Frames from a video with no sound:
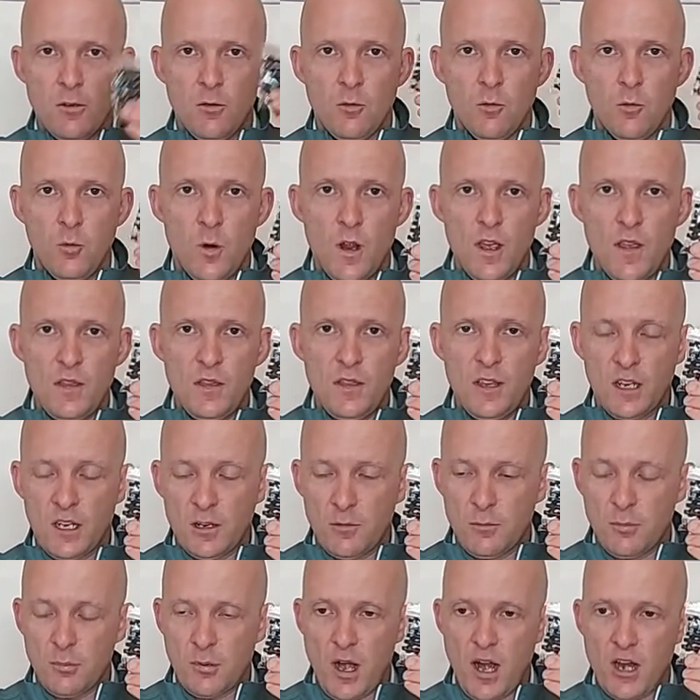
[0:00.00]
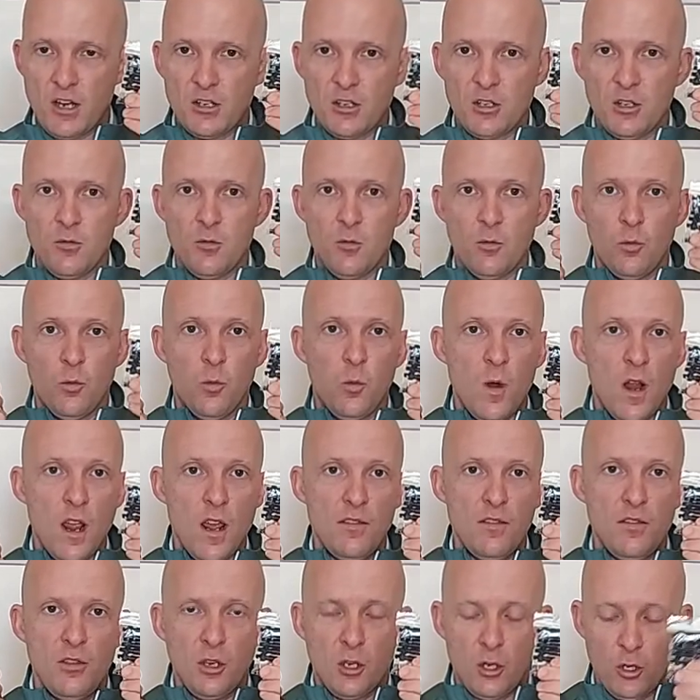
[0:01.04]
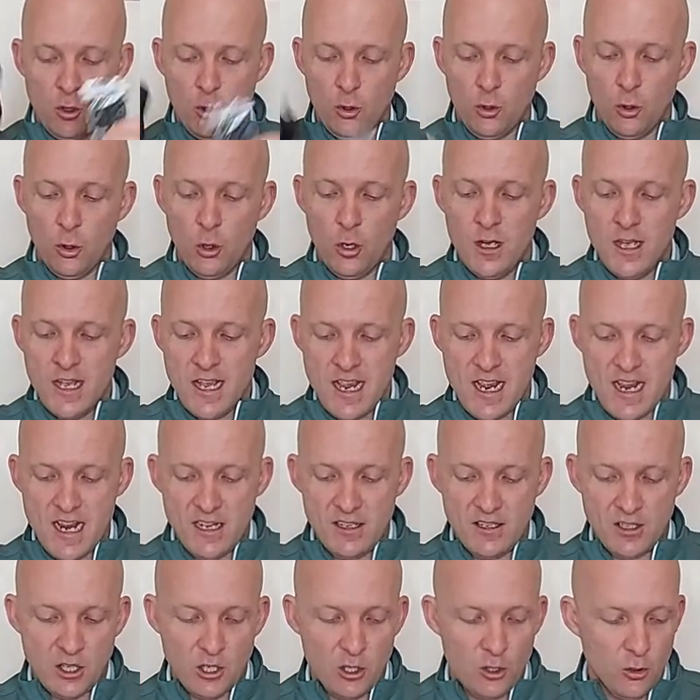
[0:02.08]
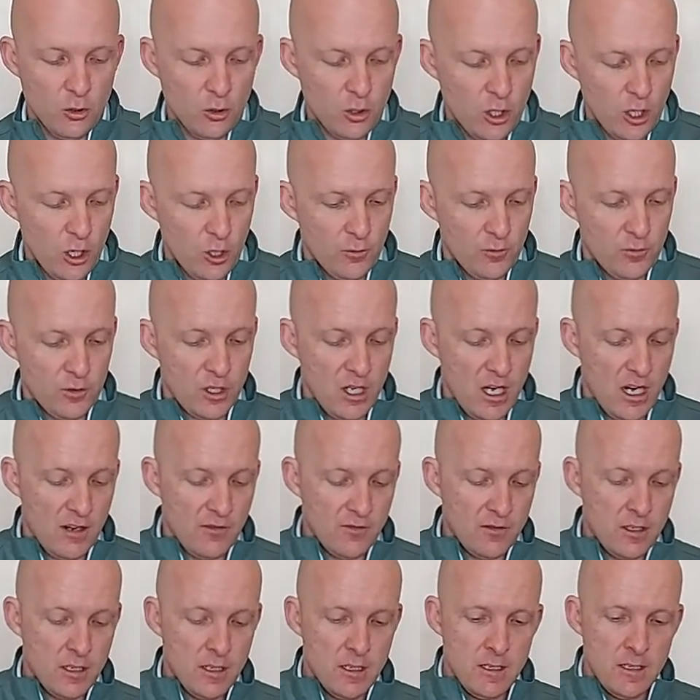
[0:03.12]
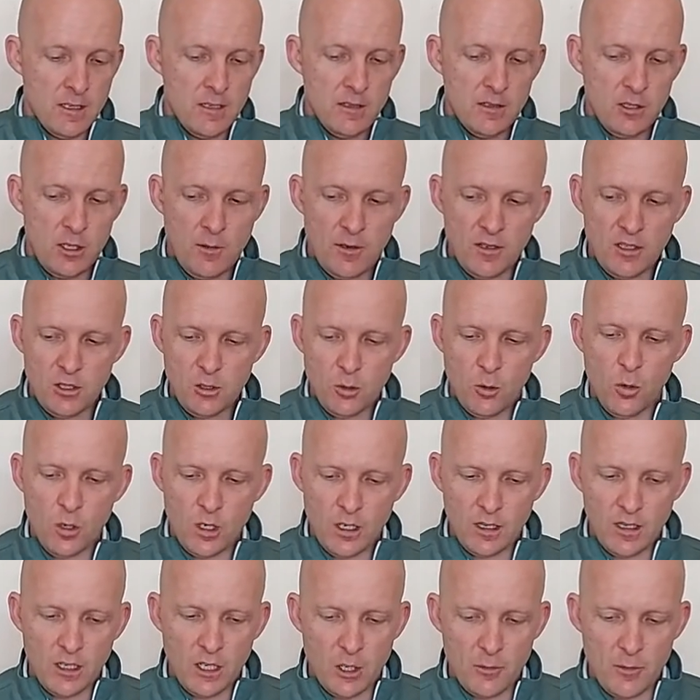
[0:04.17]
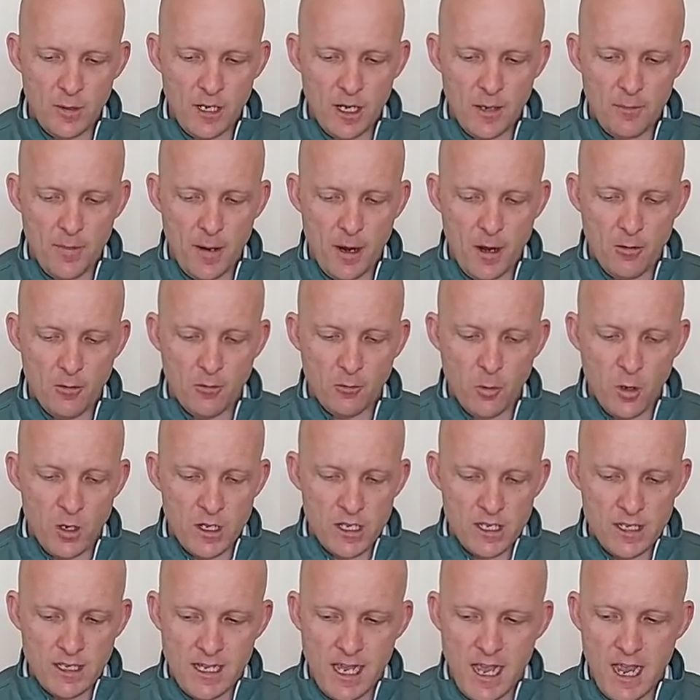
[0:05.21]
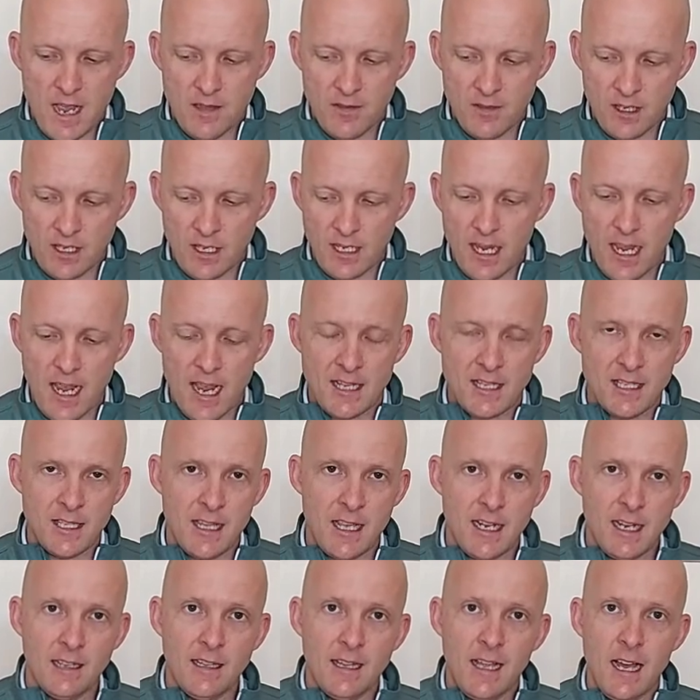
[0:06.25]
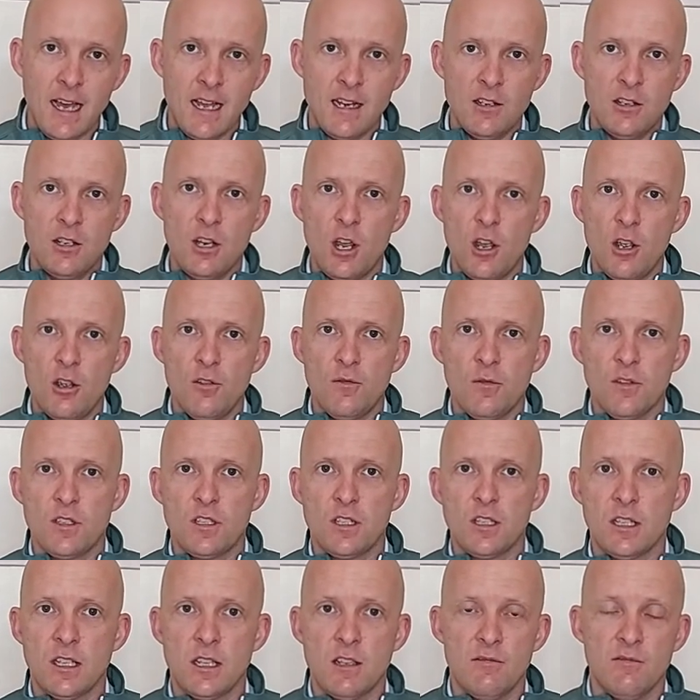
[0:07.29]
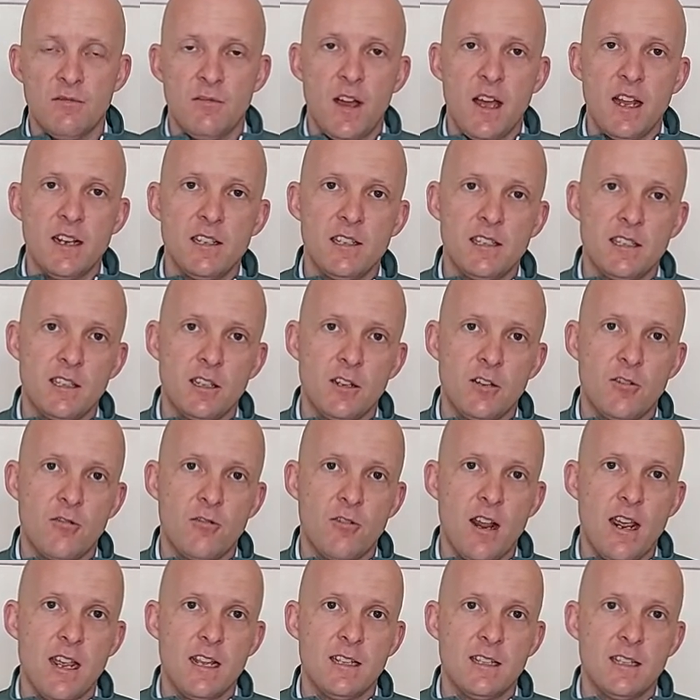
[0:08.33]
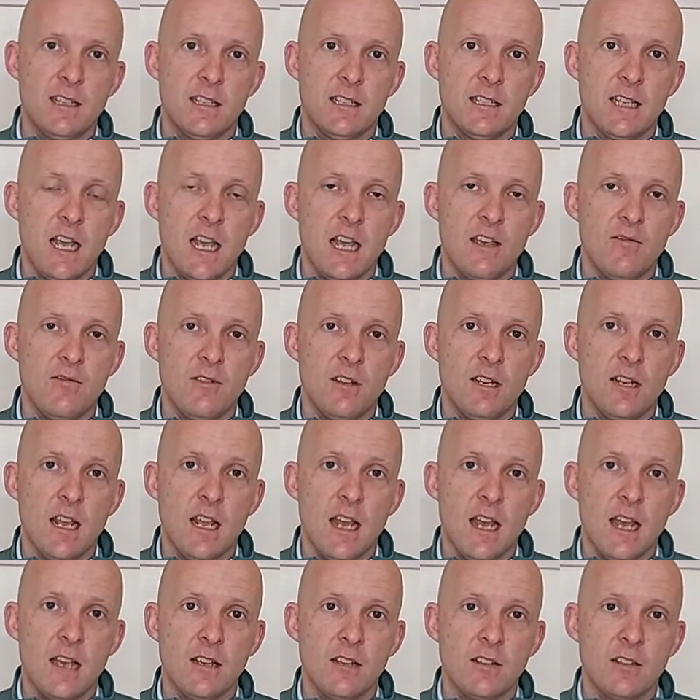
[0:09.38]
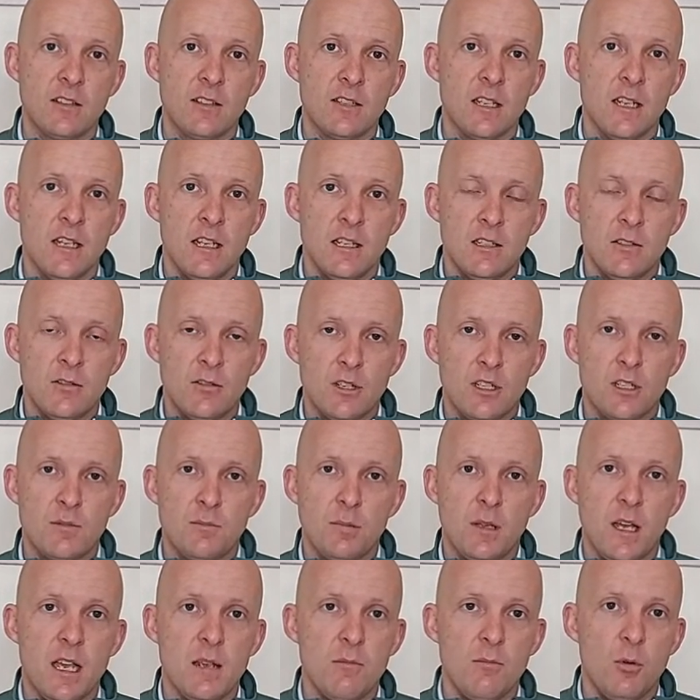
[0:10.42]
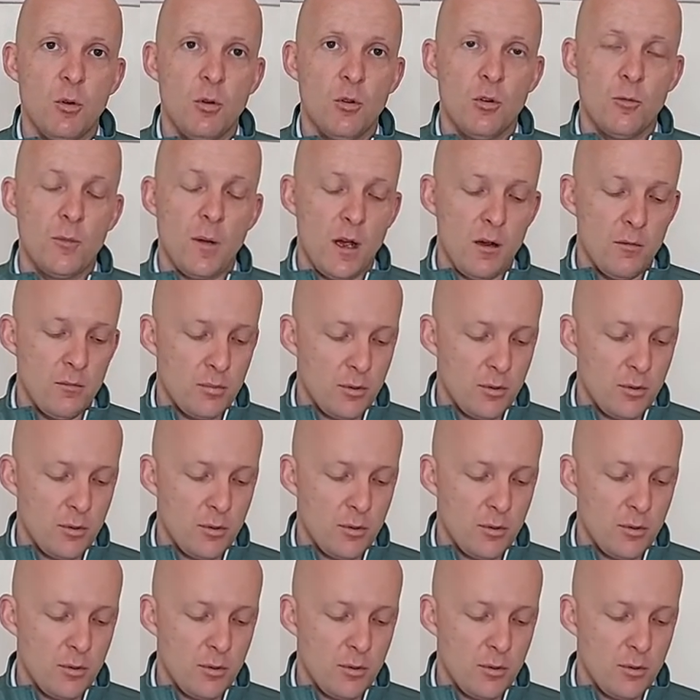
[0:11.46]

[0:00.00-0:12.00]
with the compression, with the core into your golf shaft. So let's talk a little bit about what you get in the kit, and then I'll hand over to the inventor, the creator, David Hicks, to explain more about